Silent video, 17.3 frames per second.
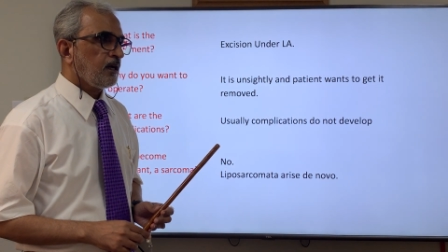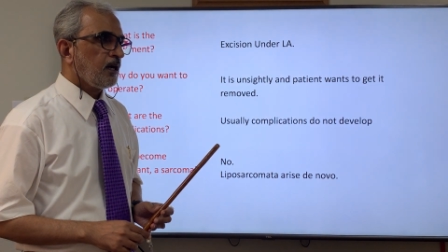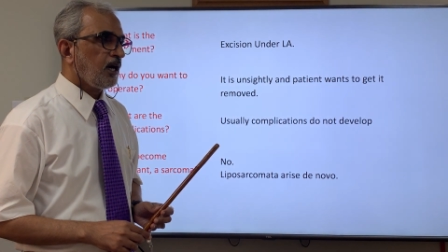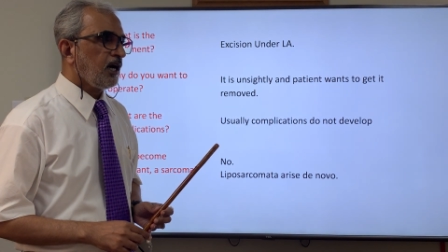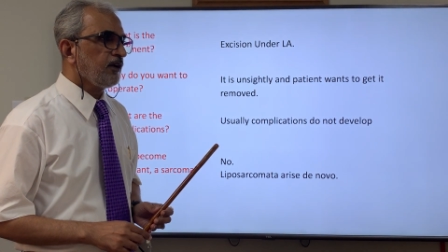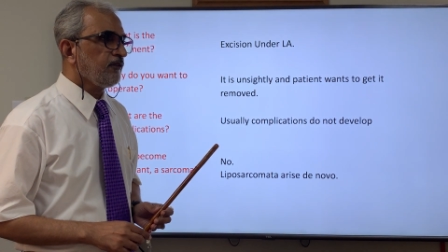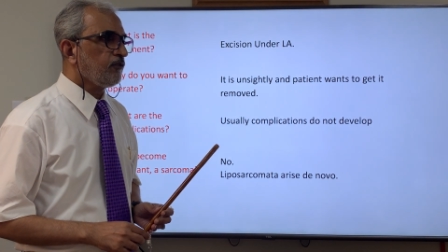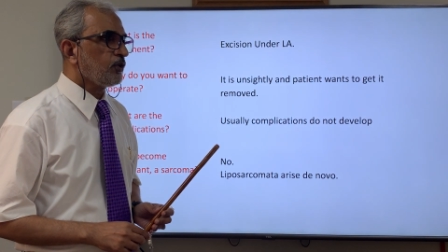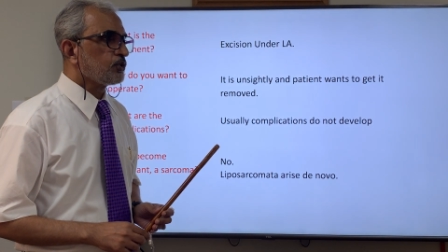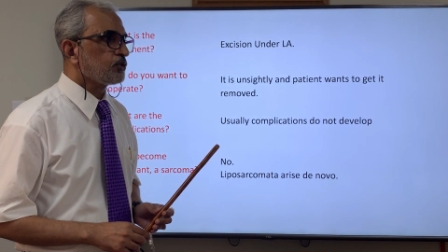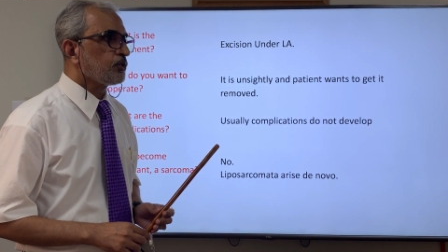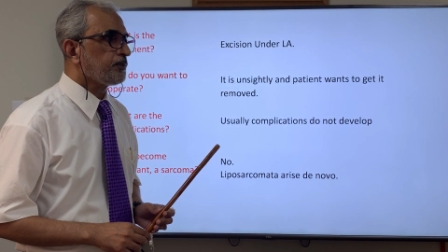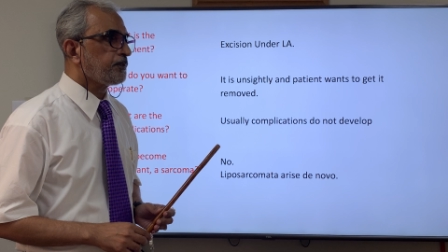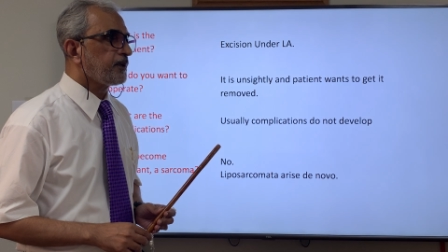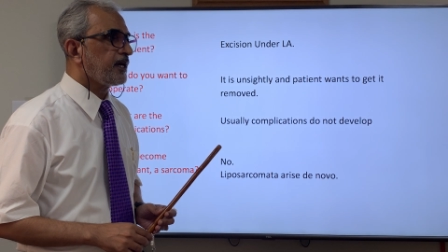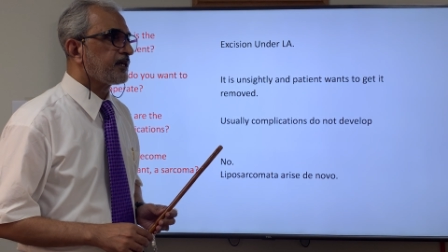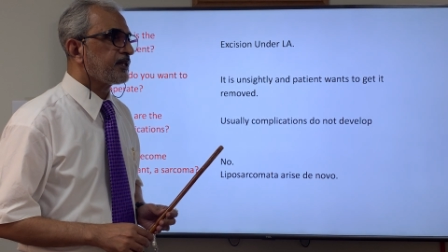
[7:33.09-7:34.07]
I want to
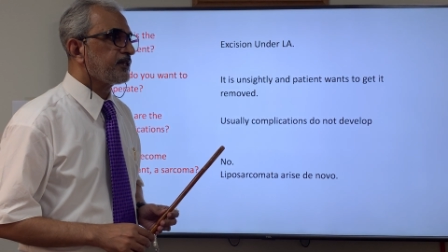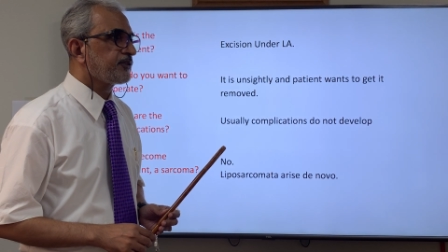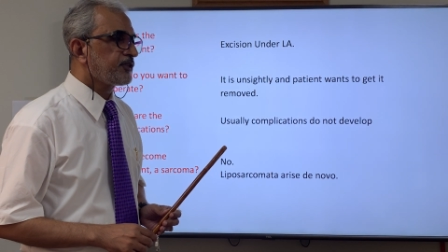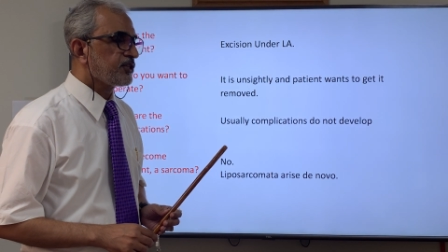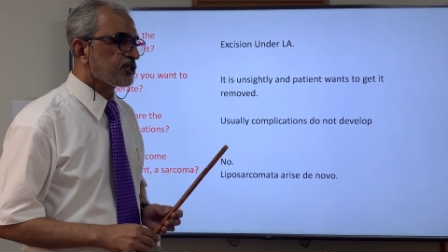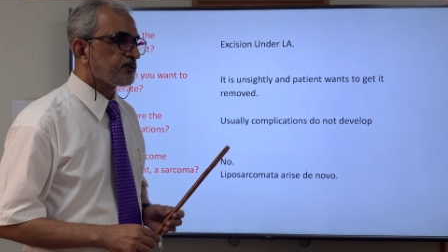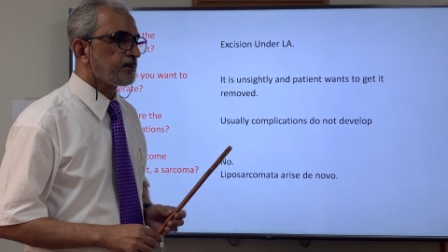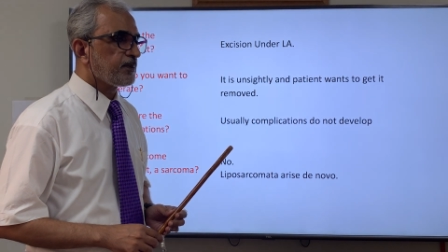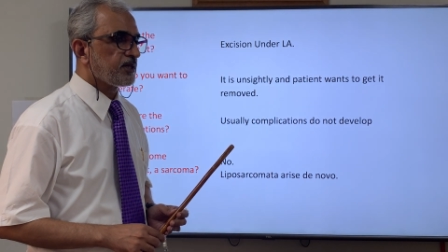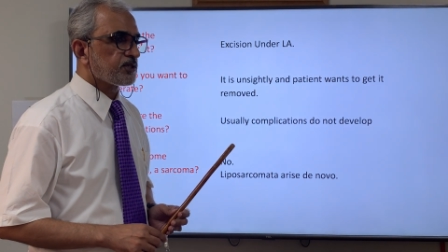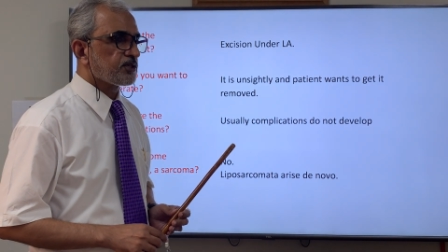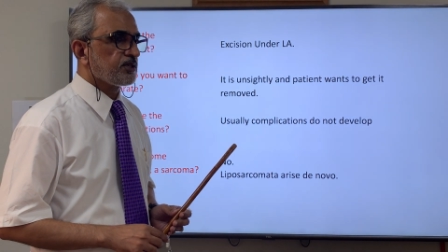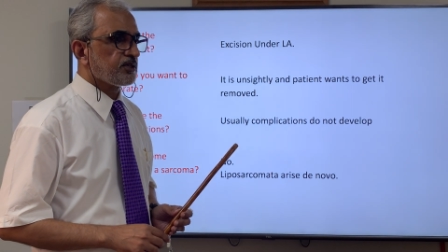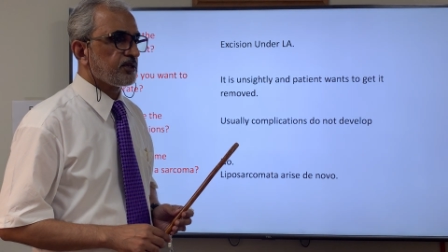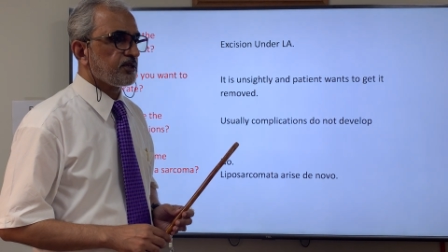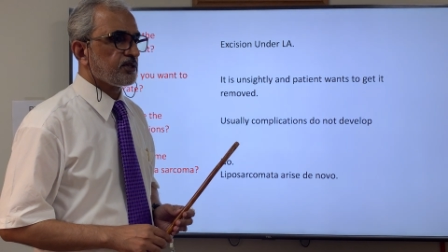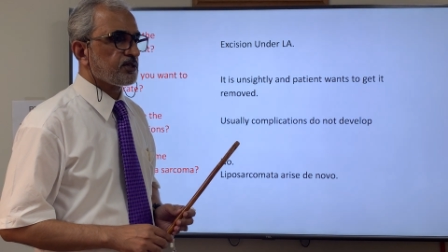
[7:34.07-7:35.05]
operate in this
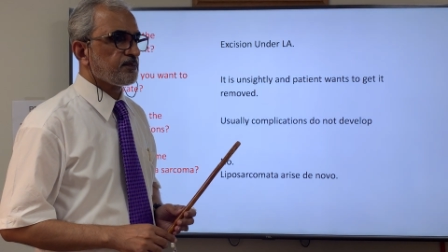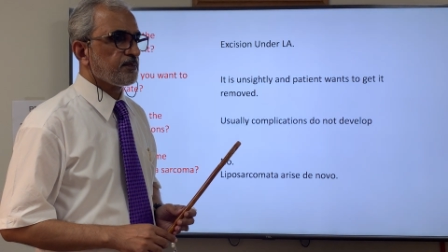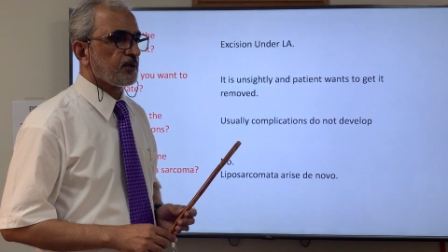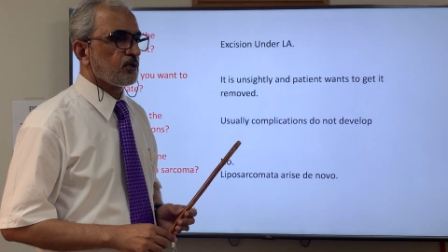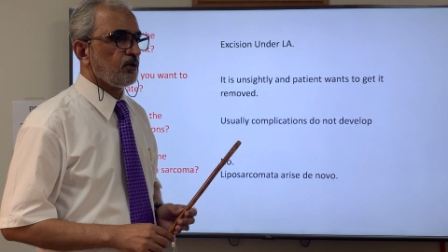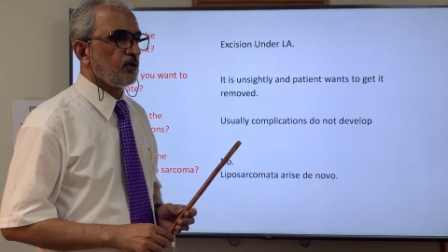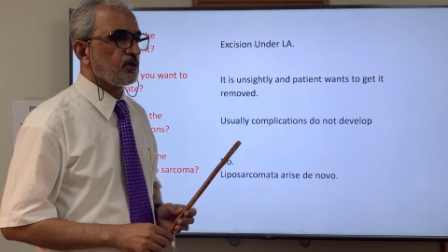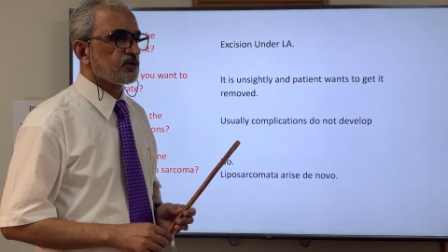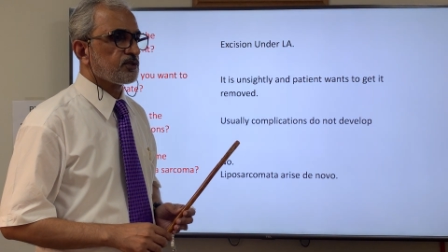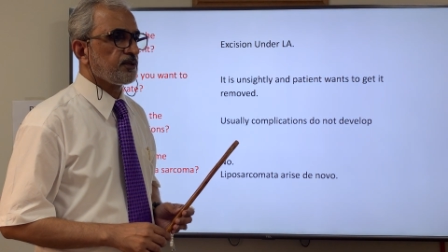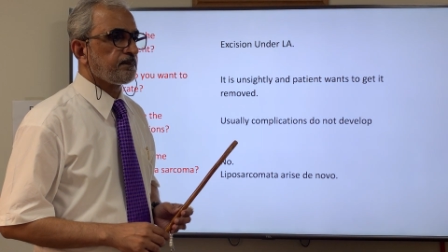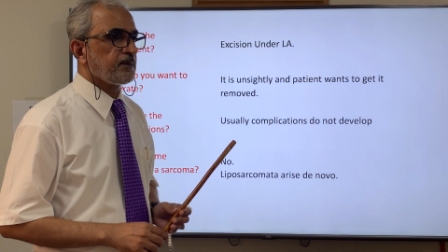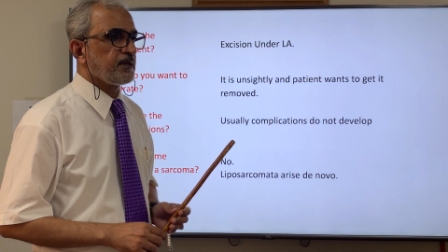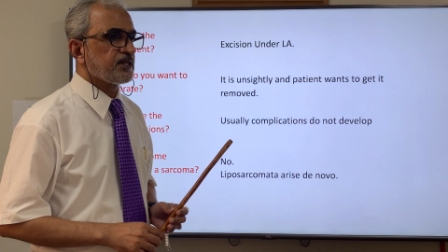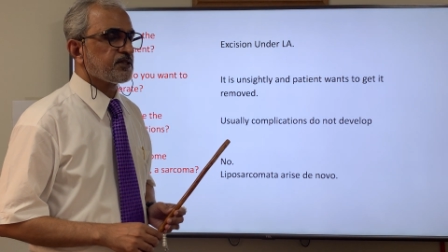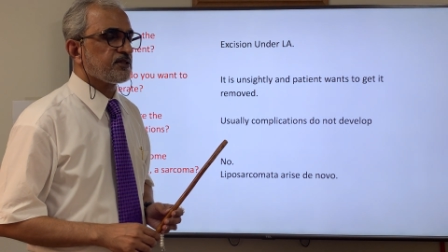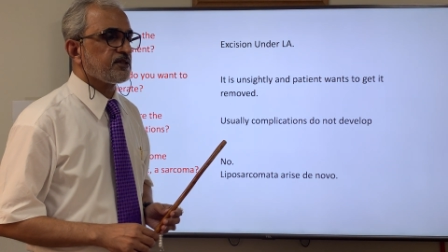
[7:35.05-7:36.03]
patient is because the
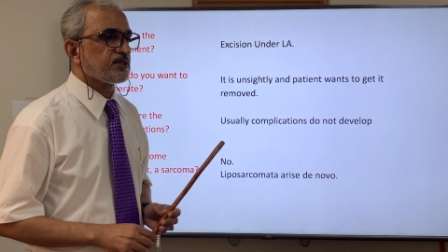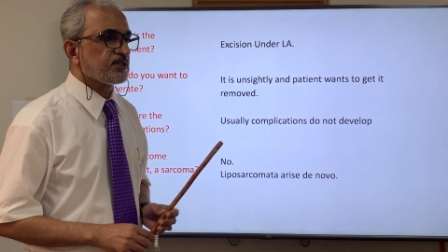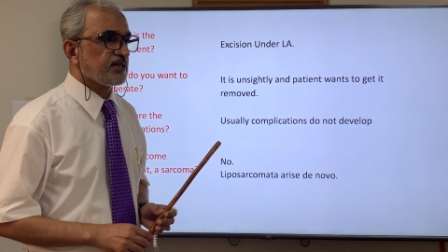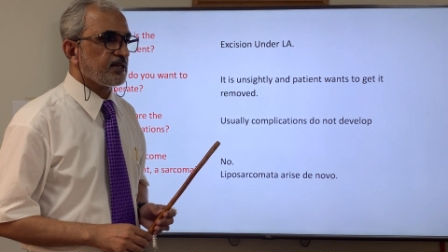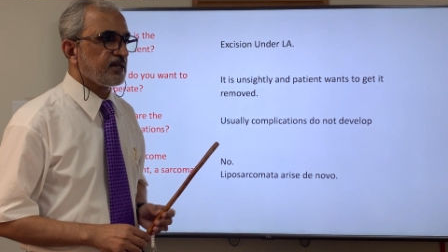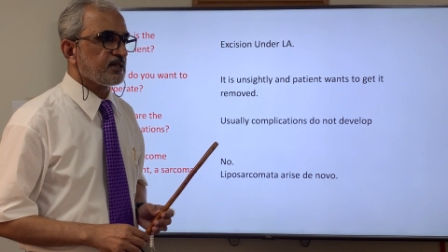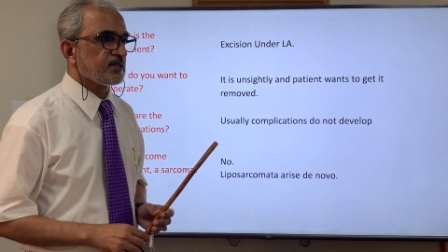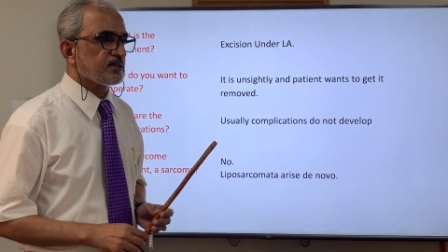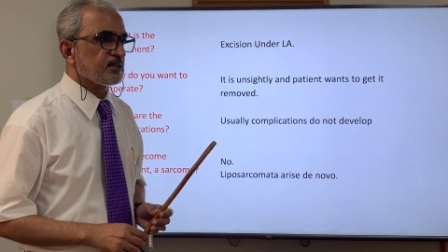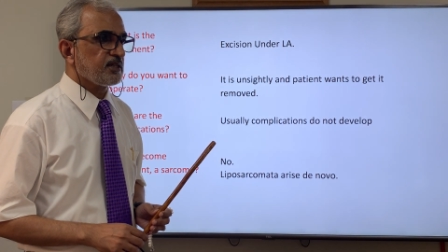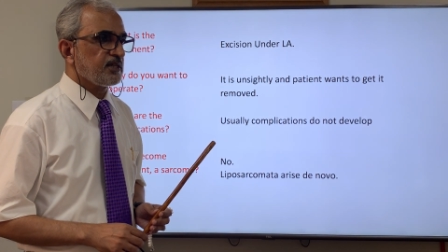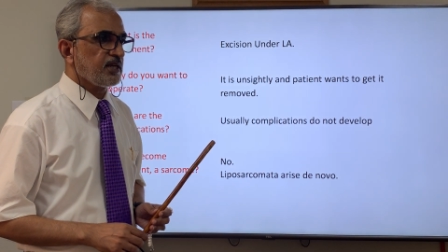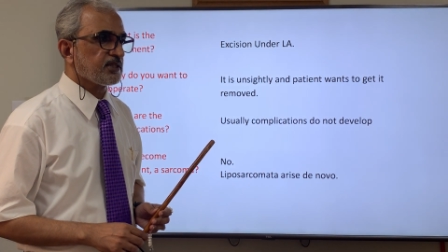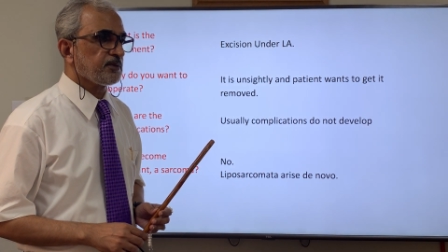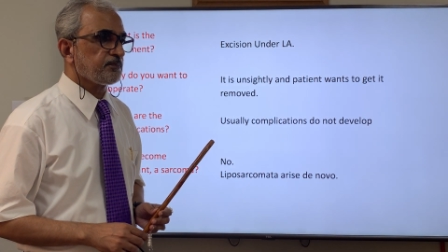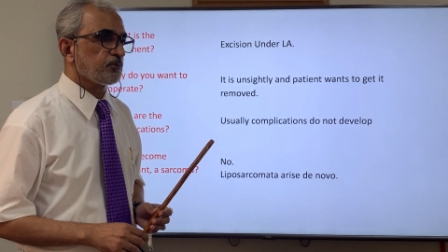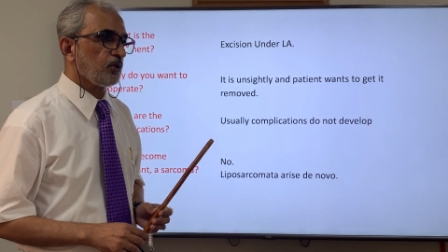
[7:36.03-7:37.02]
patient says he
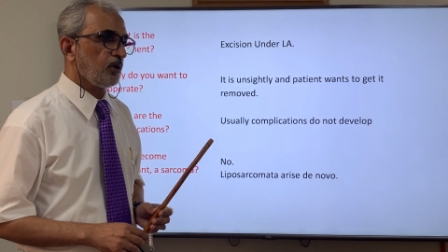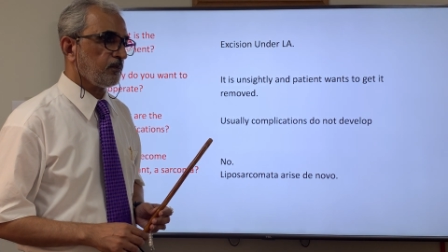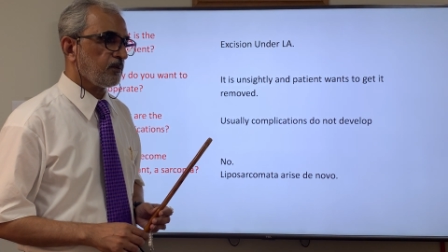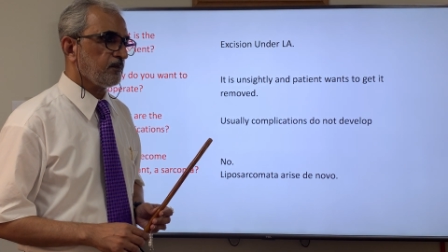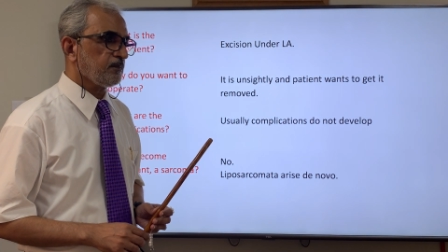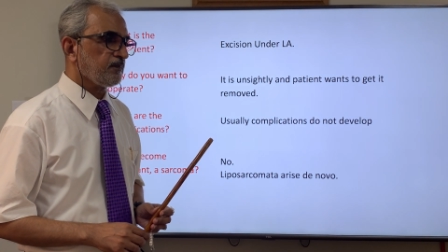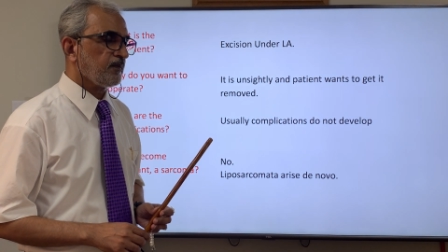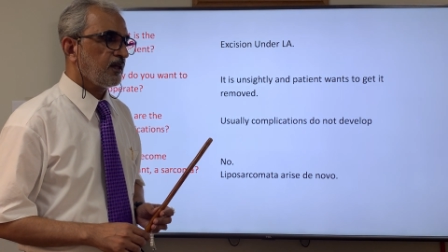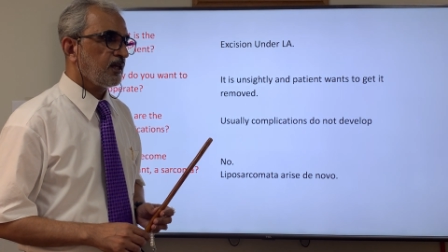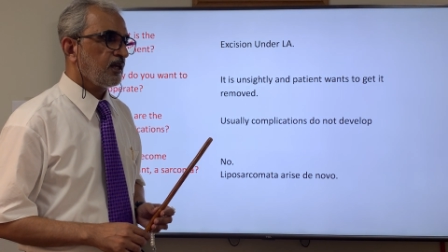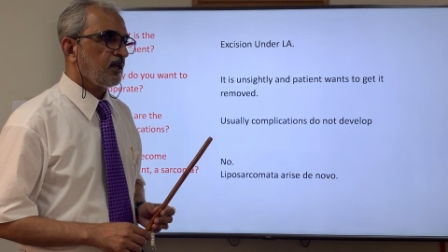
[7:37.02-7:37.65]
has a problem.